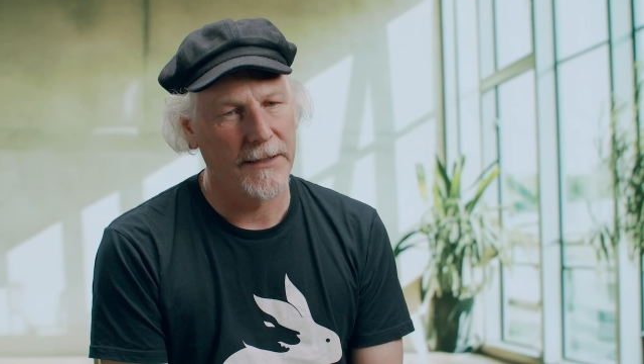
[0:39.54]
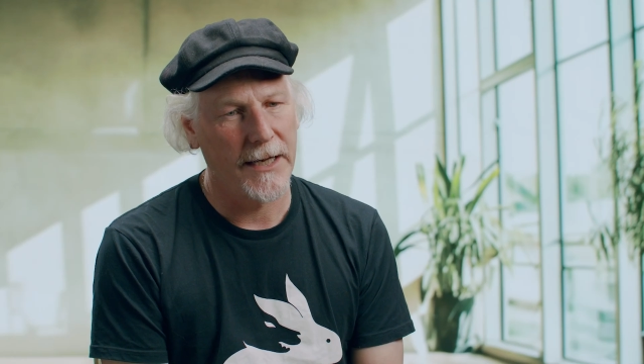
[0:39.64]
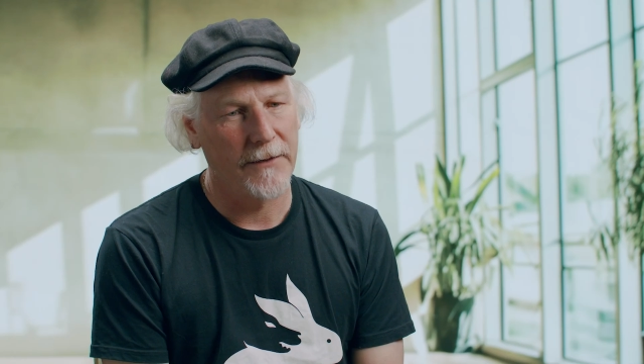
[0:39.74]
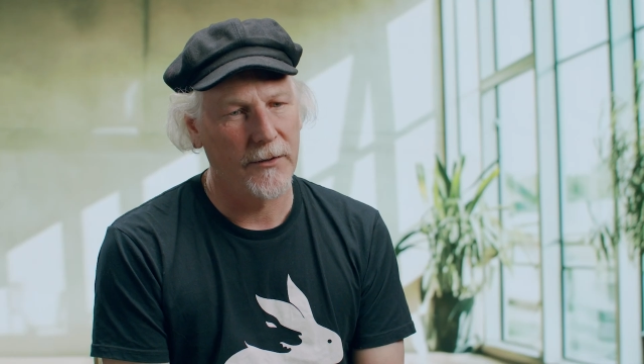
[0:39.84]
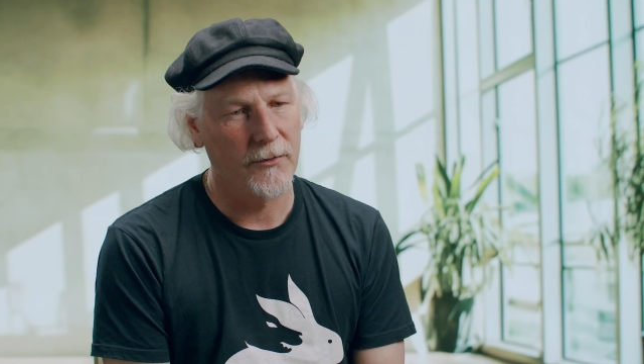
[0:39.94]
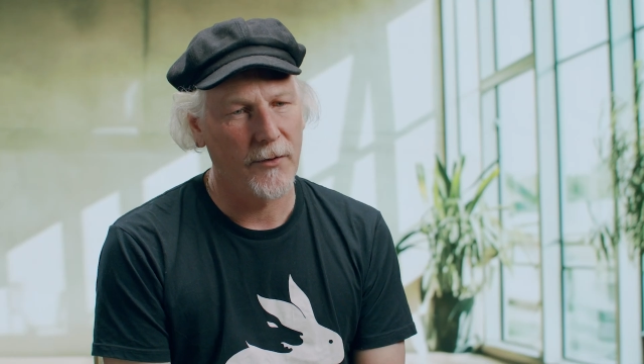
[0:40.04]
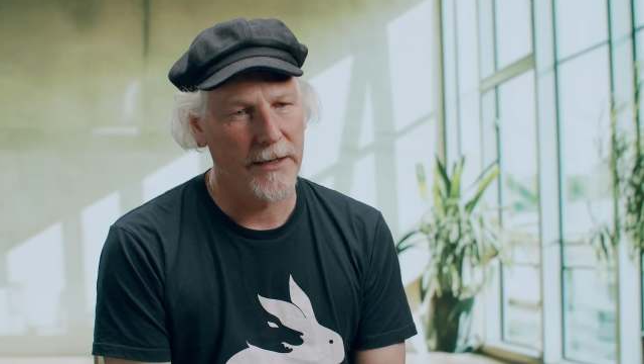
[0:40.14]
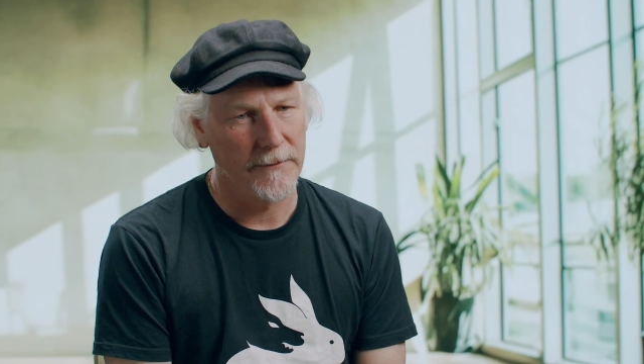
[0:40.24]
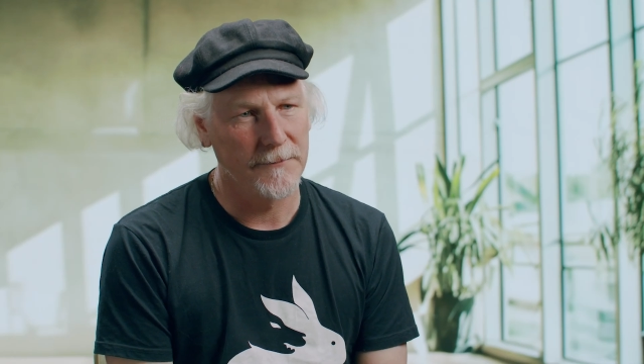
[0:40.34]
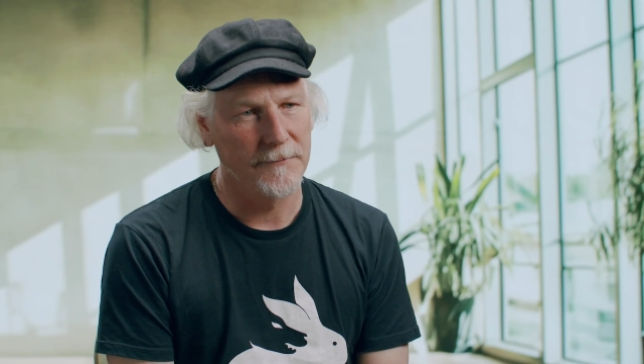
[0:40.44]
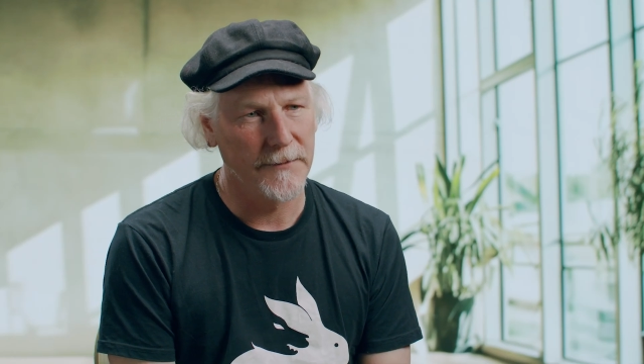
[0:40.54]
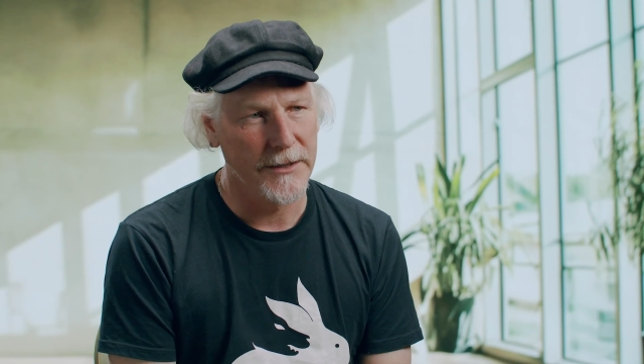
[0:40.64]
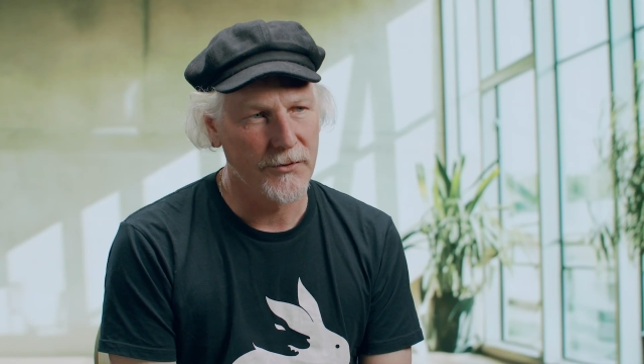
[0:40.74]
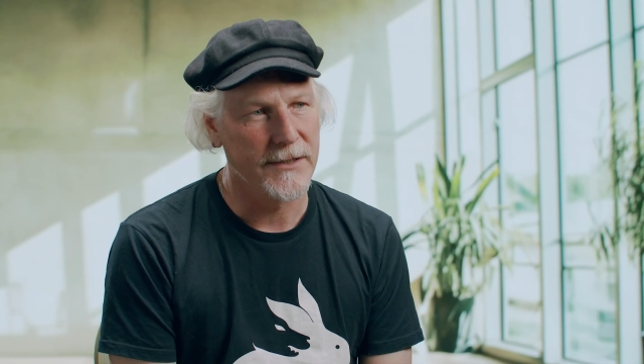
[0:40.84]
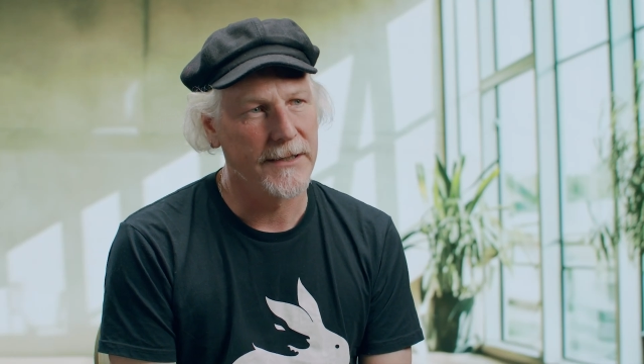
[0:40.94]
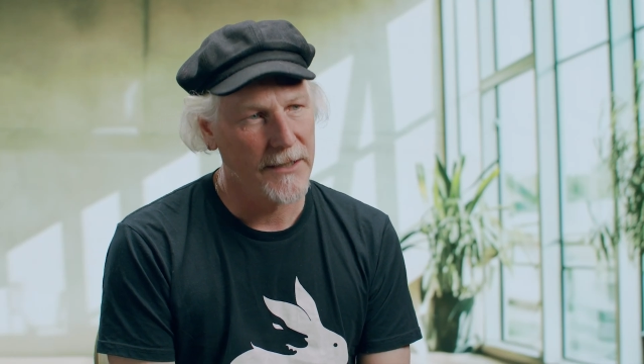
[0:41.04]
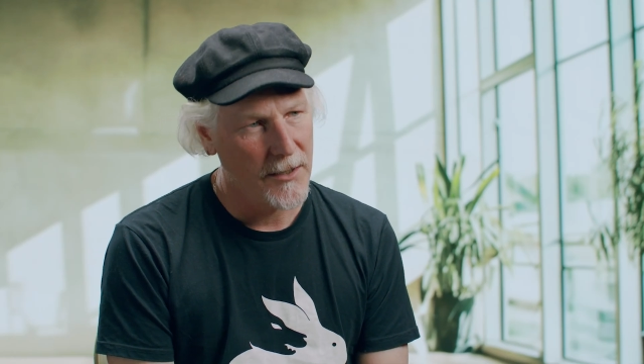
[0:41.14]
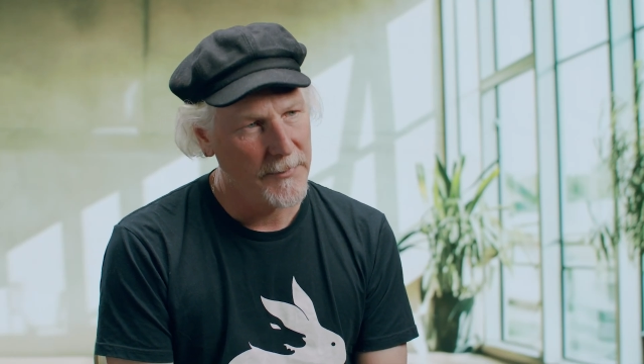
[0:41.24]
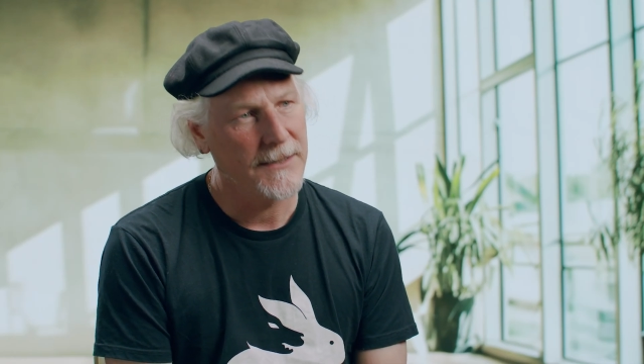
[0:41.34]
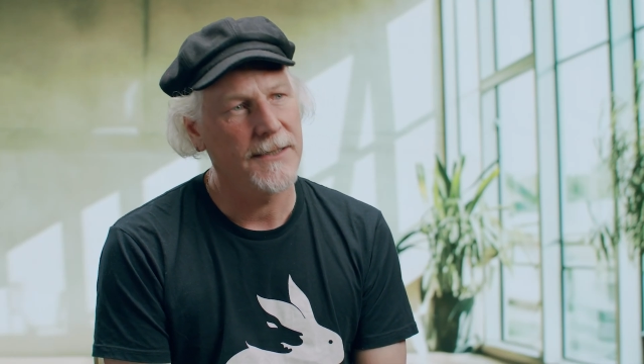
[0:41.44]
They have a great interest in
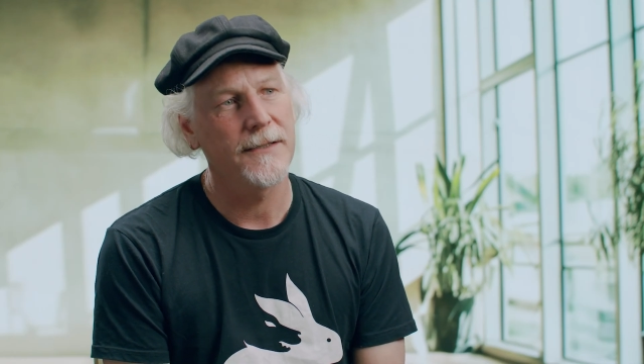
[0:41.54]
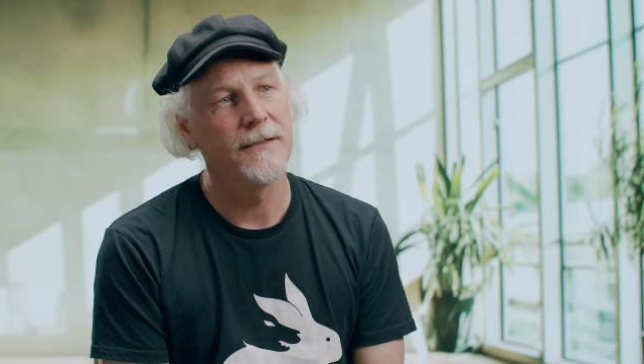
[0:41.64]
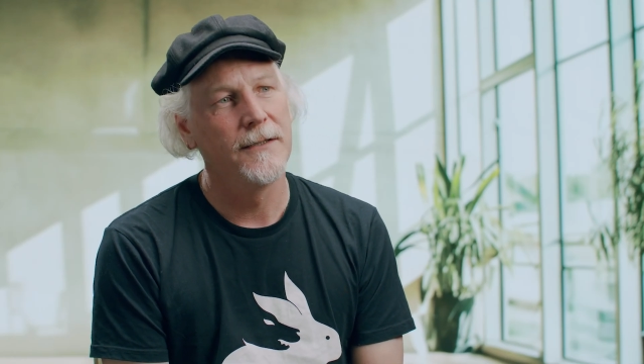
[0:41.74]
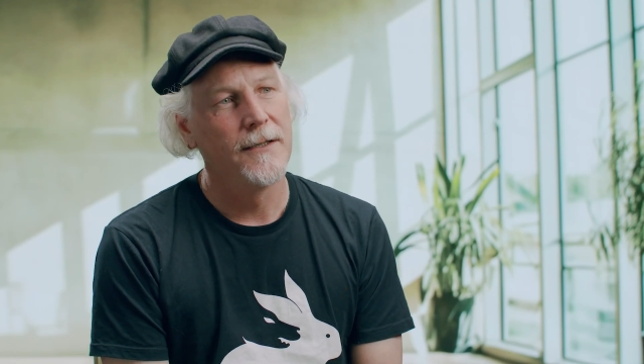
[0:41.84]
our business.